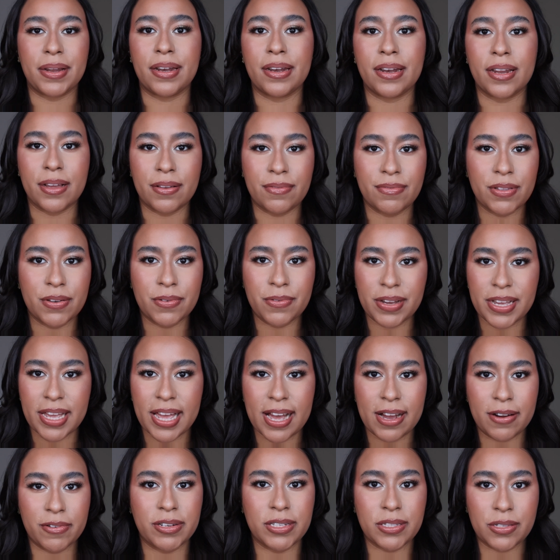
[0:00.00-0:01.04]
Love the way
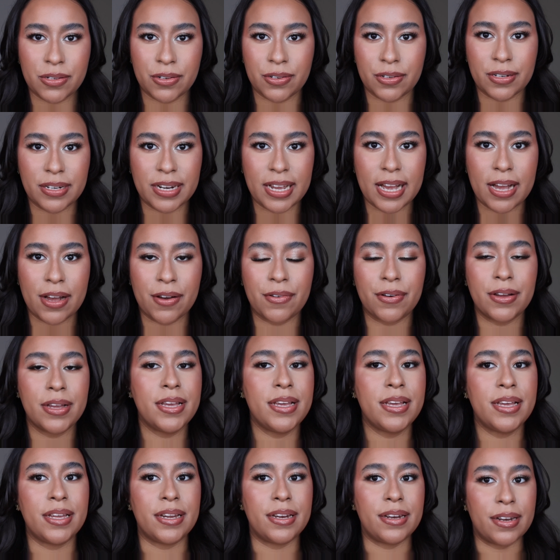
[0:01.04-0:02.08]
how it turned out.
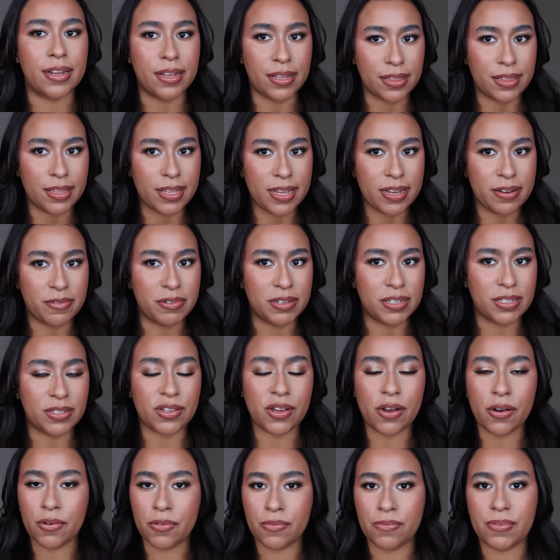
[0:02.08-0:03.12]
Nothing
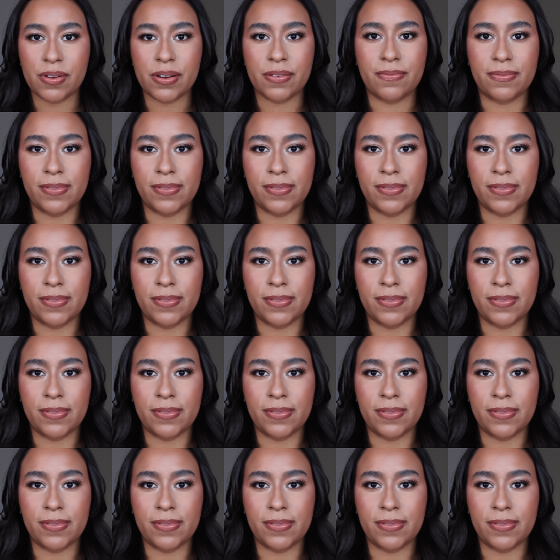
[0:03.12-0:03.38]
was over